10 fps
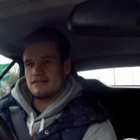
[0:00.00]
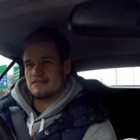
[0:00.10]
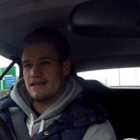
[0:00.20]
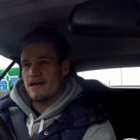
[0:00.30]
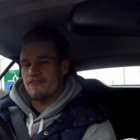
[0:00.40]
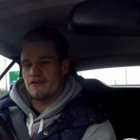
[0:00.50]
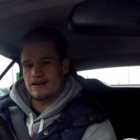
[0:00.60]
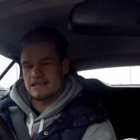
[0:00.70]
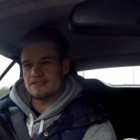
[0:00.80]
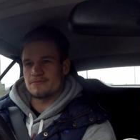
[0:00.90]
It's
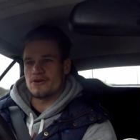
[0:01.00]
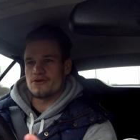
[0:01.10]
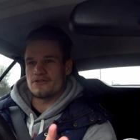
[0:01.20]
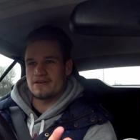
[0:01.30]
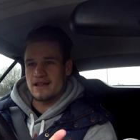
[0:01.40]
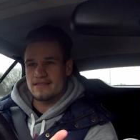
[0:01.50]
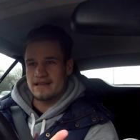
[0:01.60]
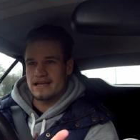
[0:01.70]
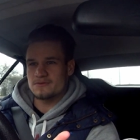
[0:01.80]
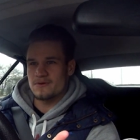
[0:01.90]
definitely smooth, and I
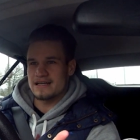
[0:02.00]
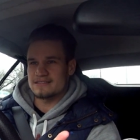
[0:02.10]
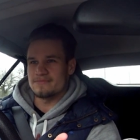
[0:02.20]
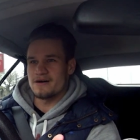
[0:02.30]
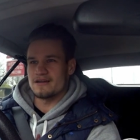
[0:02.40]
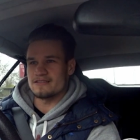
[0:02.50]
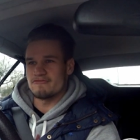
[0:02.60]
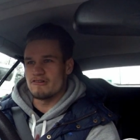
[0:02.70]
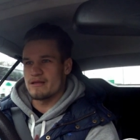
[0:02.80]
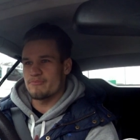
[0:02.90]
think that's what Aston
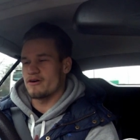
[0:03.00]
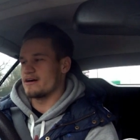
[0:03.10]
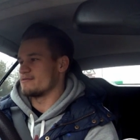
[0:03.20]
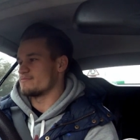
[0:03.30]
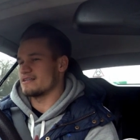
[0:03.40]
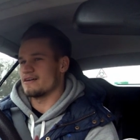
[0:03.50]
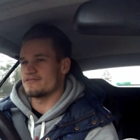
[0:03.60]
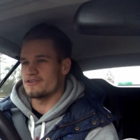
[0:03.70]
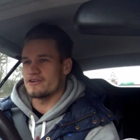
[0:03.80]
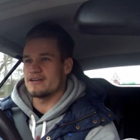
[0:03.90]
Martin really pride
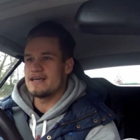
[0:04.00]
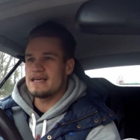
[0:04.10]
themselves on,